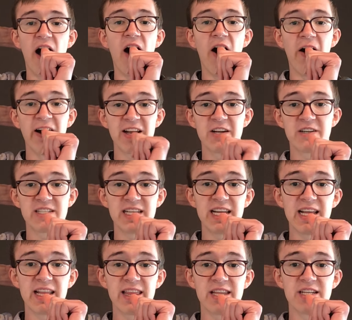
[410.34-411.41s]
on your
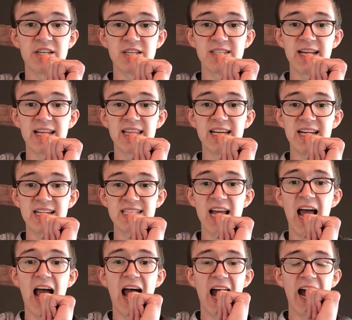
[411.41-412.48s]
teeth just like this
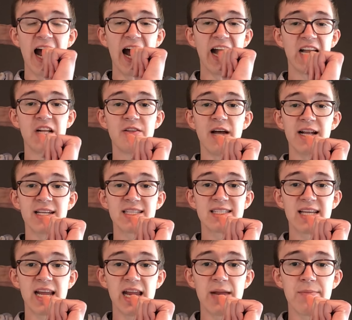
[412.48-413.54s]
and do that
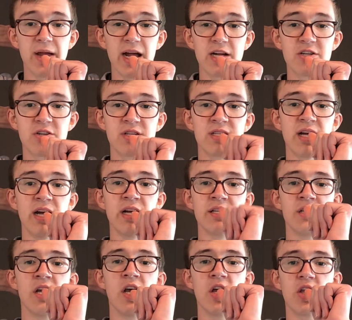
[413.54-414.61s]
same exercise
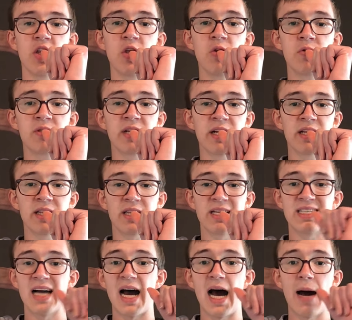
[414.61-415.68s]
using the
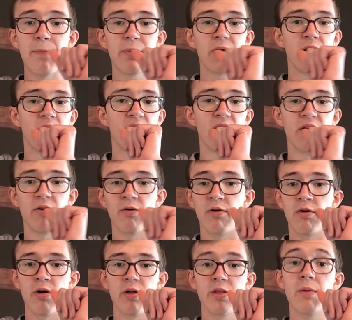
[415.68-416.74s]
top
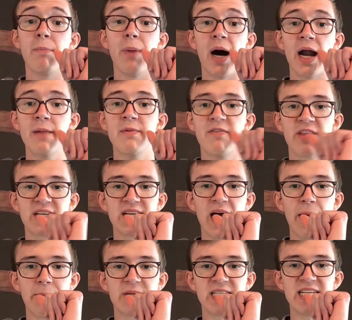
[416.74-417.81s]
or the bottom of the
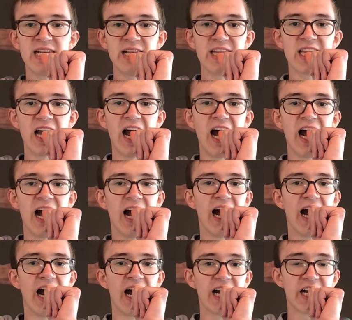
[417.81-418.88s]
top teeth,
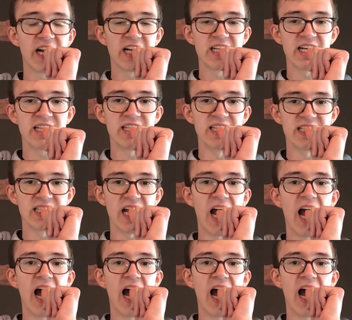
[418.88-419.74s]
just like this.